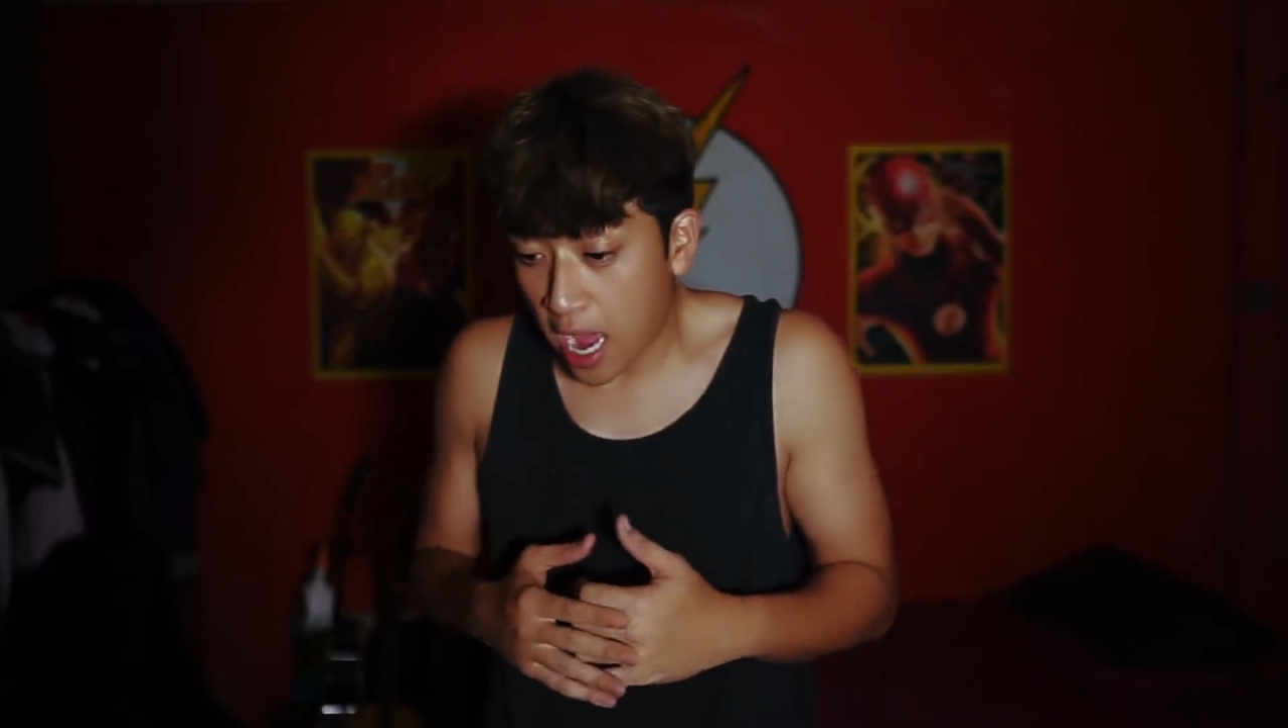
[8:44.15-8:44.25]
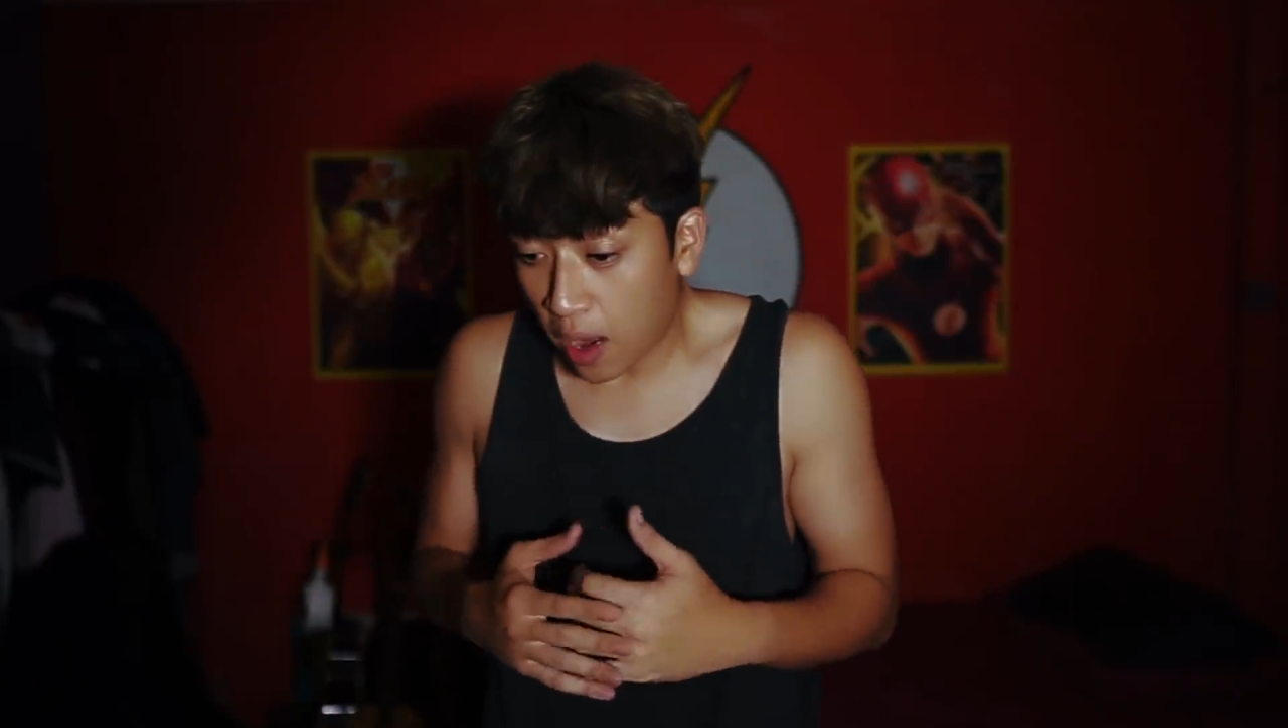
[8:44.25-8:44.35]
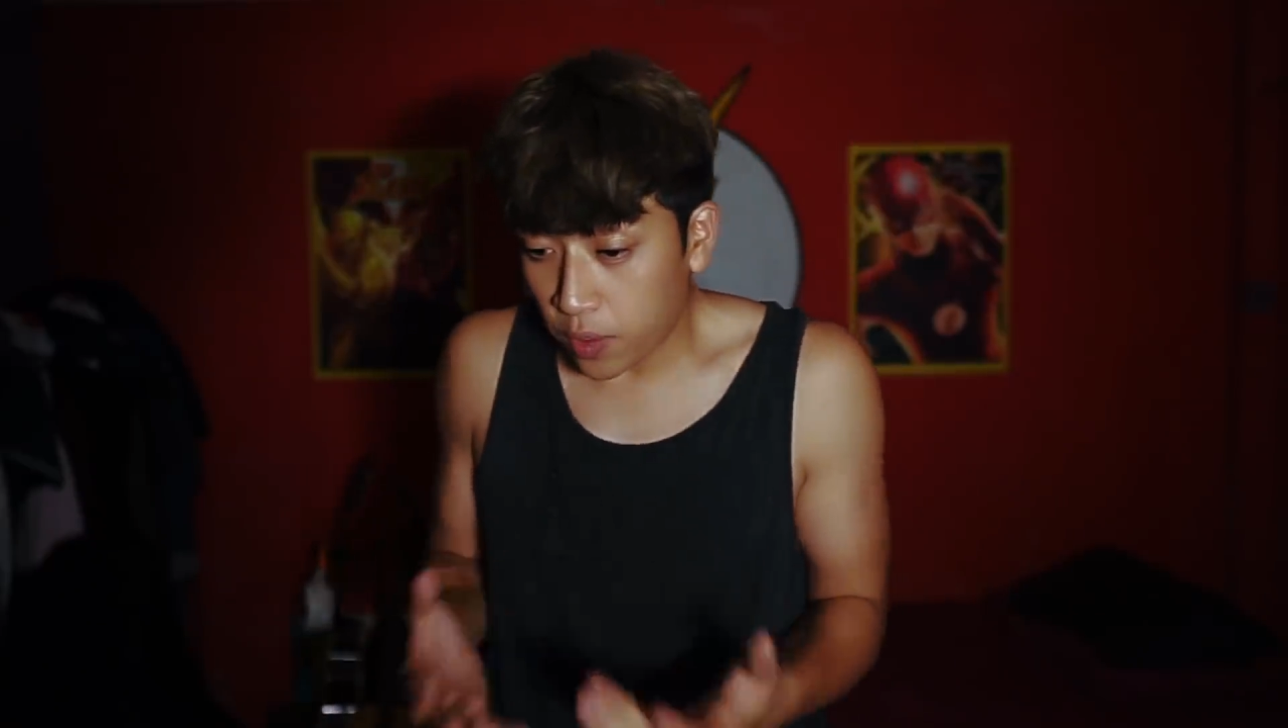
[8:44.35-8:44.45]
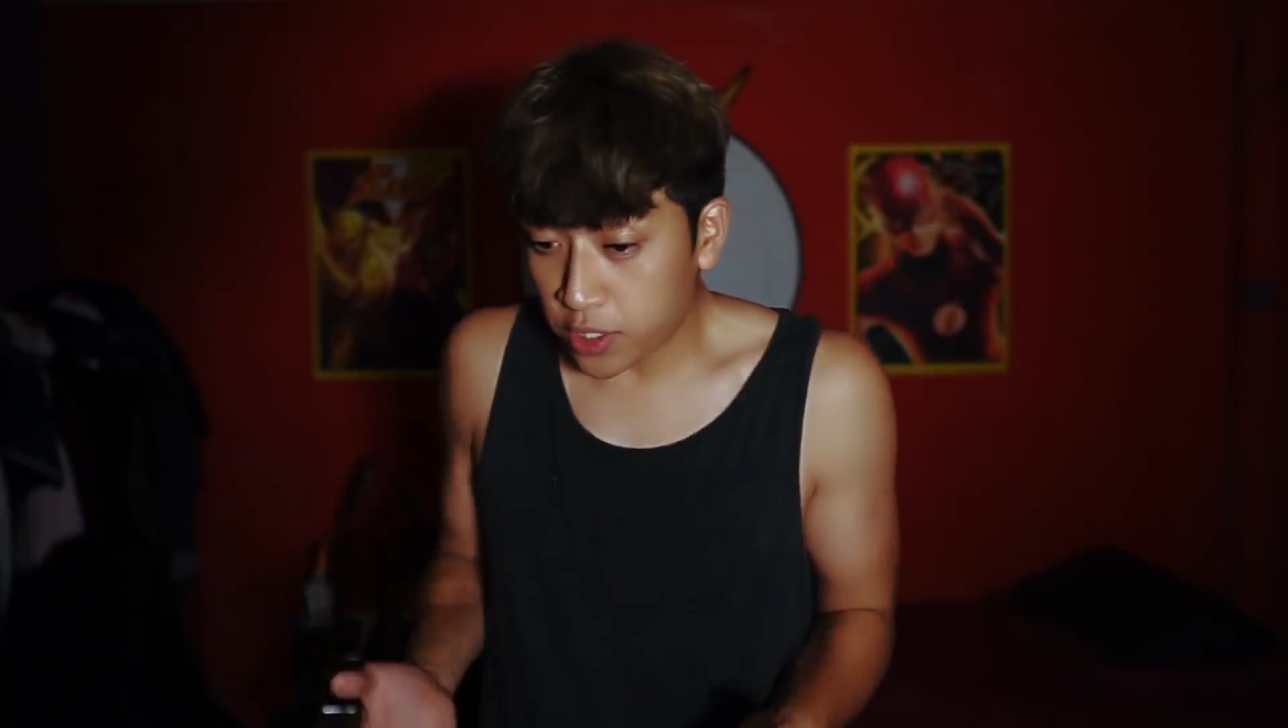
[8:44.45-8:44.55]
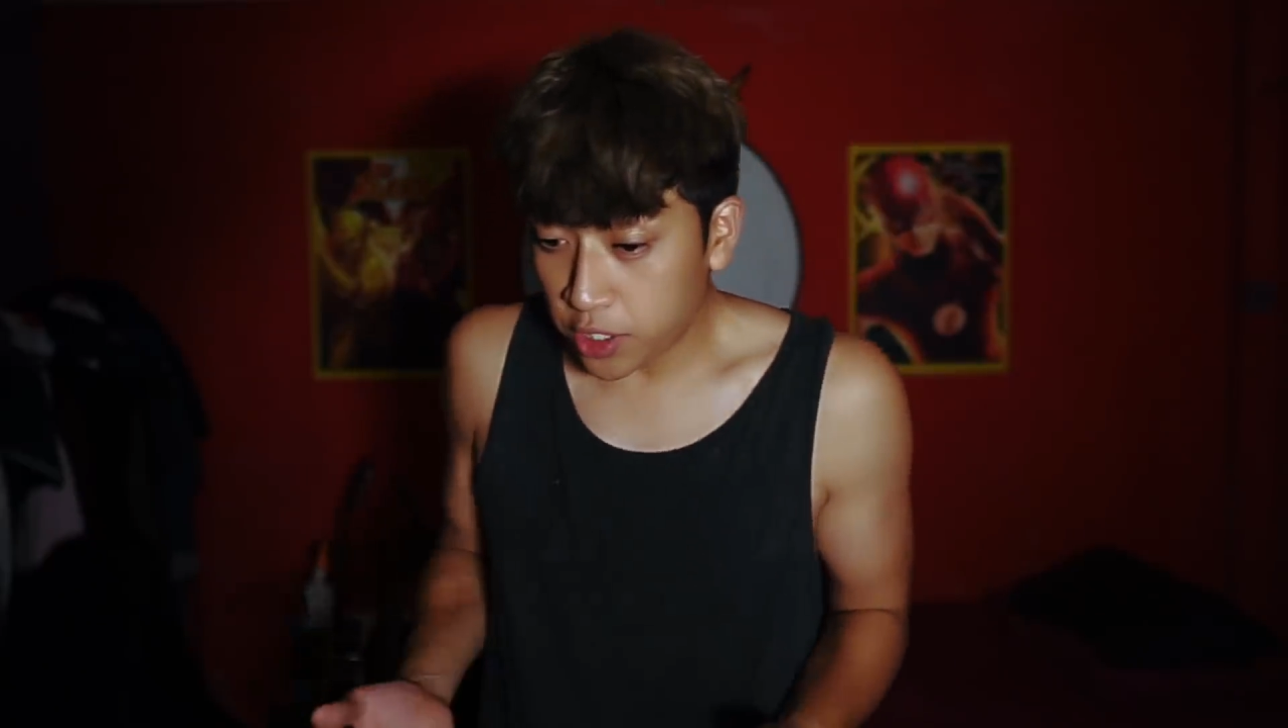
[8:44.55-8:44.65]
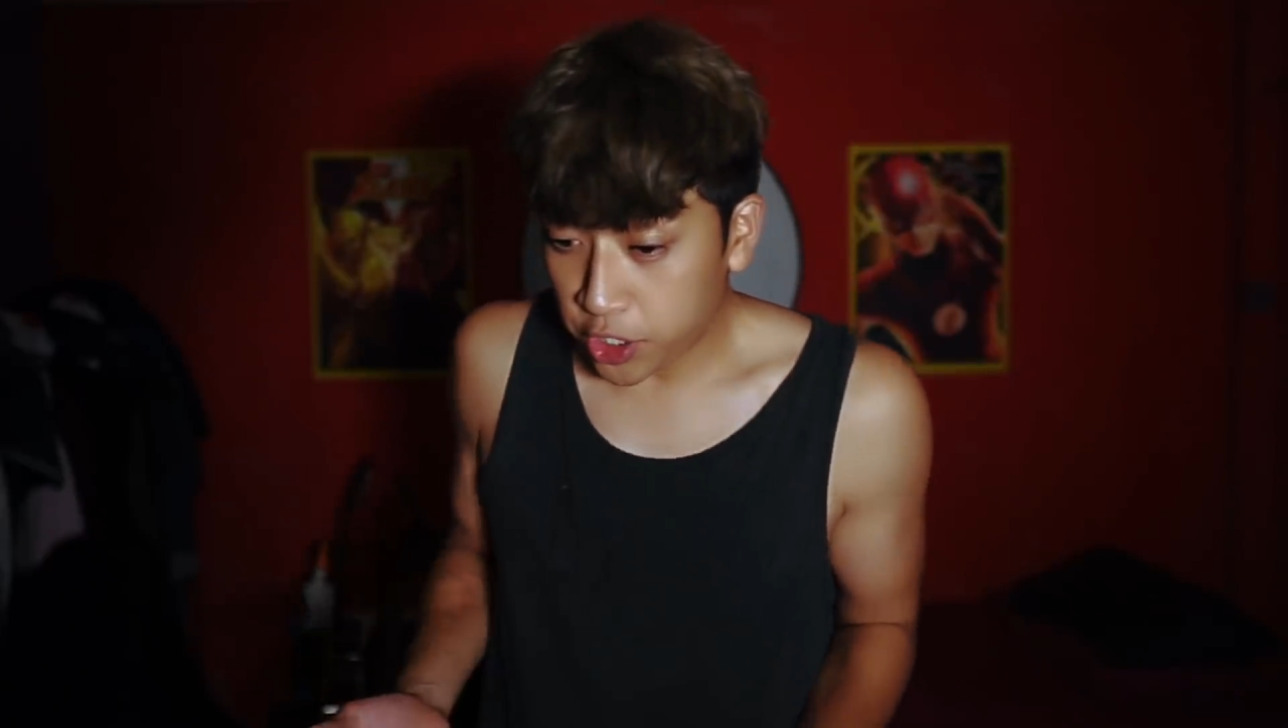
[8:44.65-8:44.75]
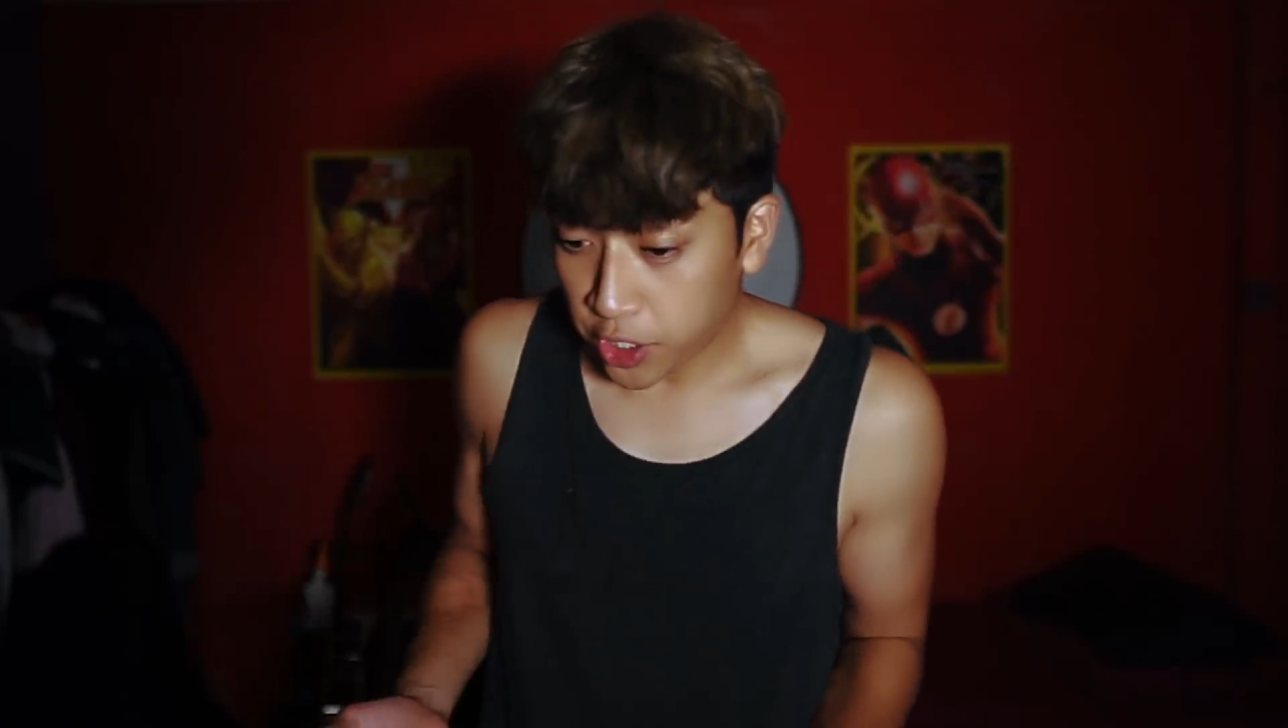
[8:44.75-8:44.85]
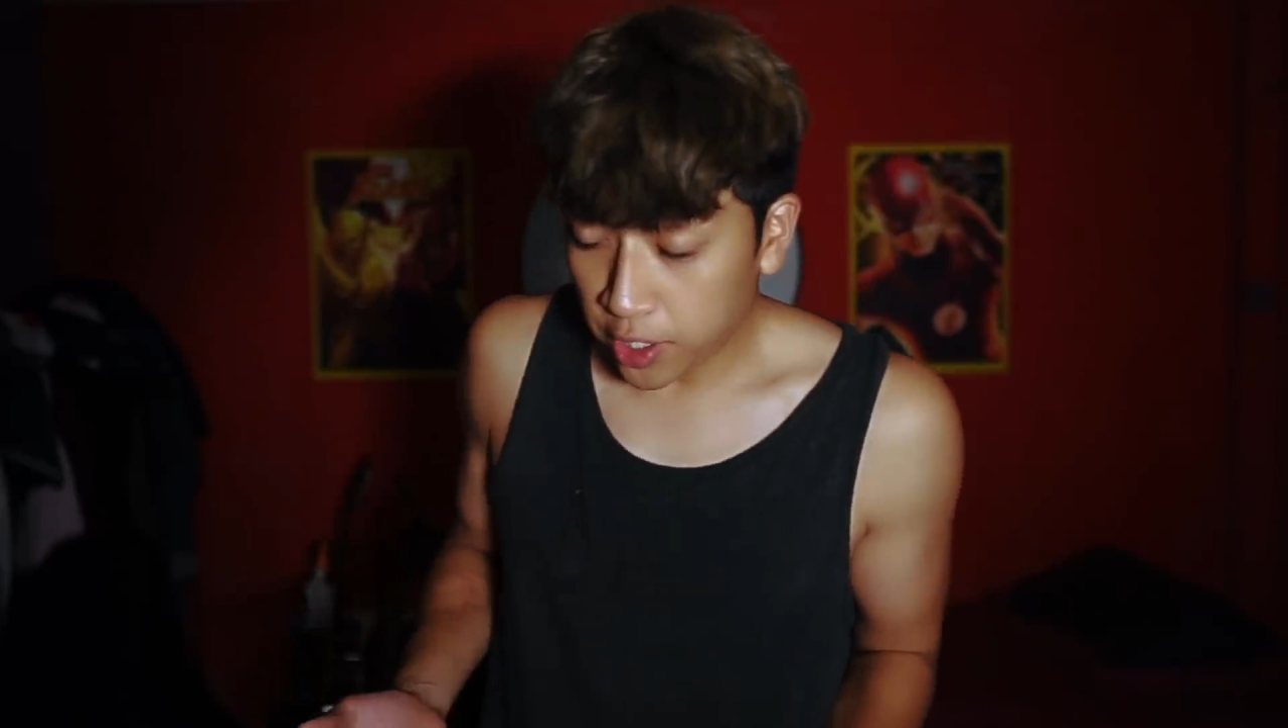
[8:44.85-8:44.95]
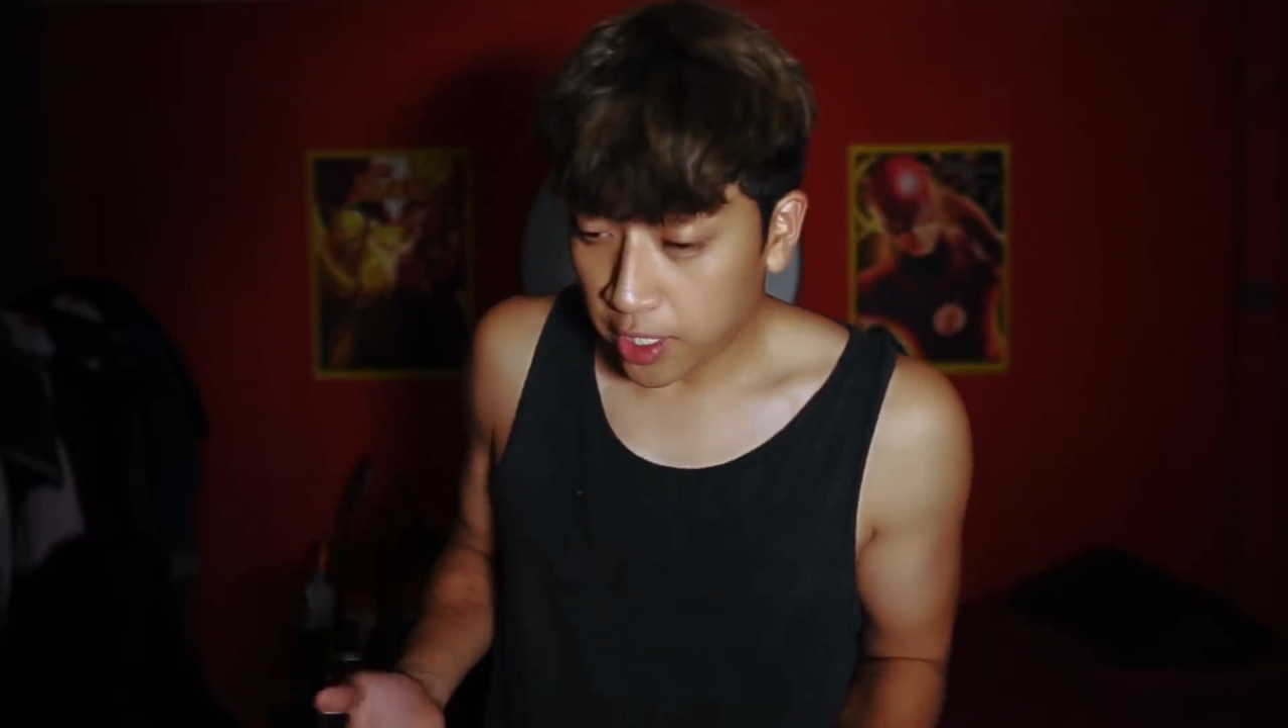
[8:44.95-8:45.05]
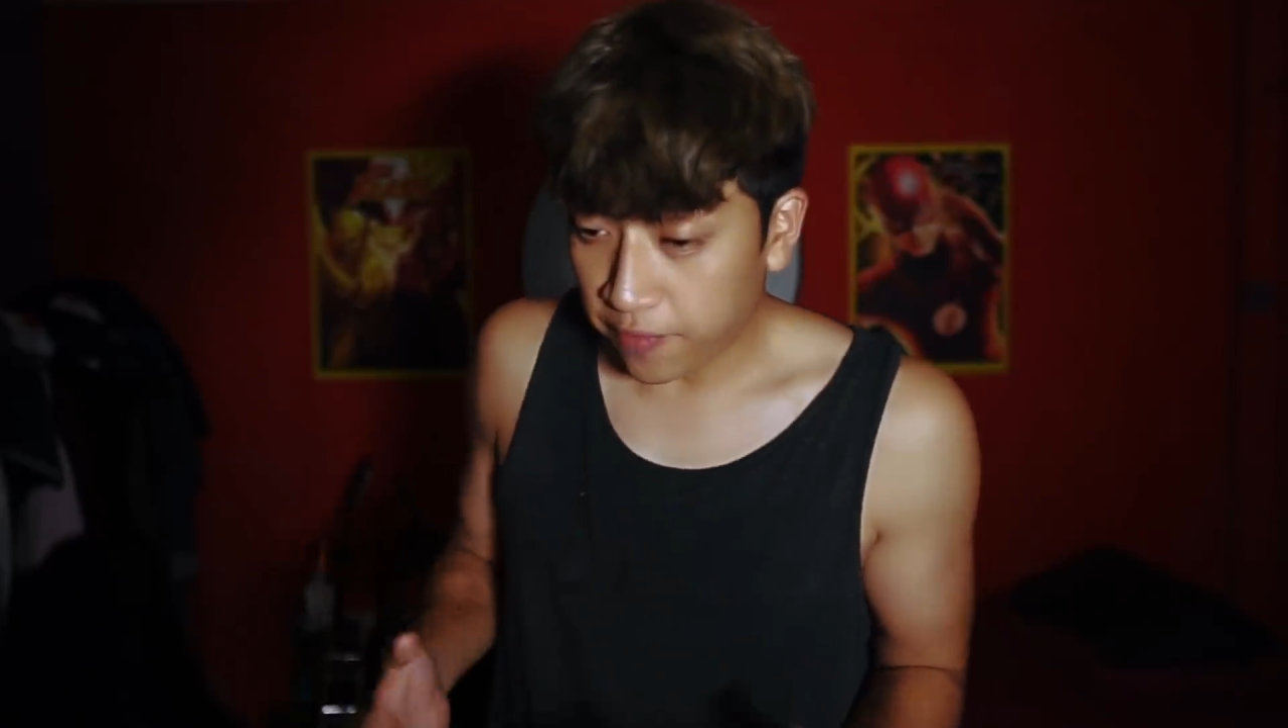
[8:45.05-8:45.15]
I wasn't
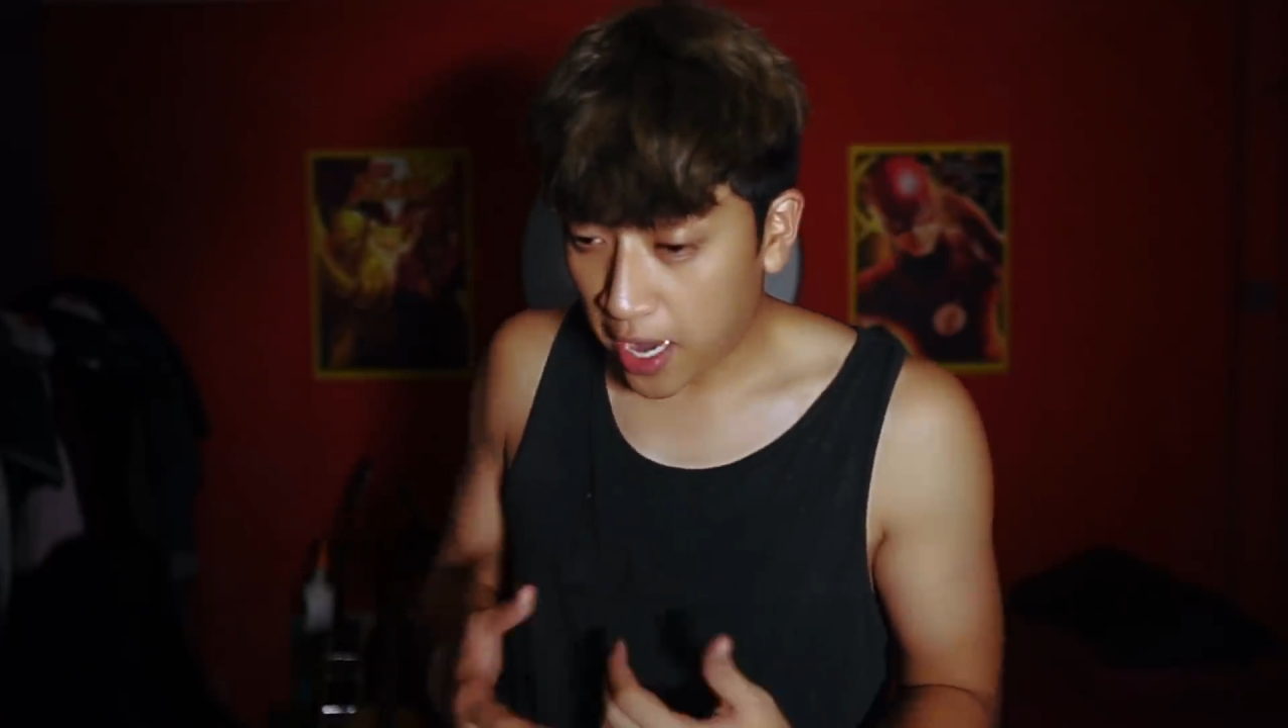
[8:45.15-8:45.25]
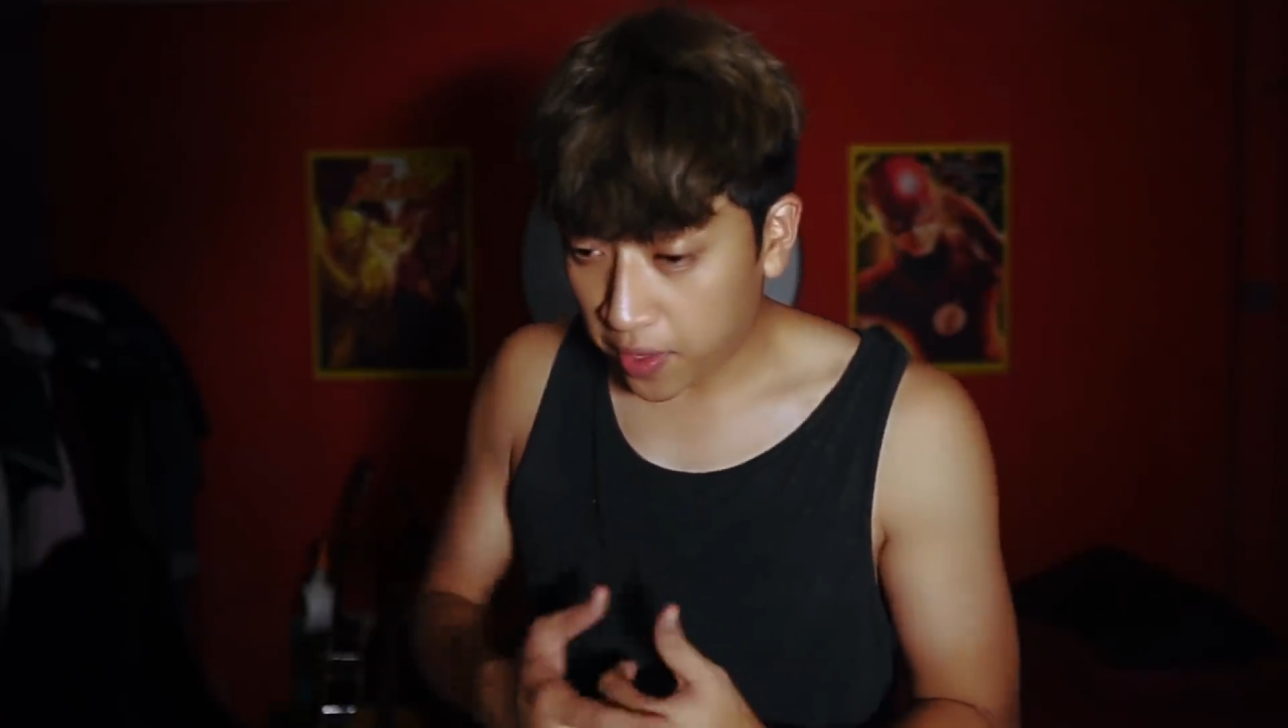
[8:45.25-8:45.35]
sure if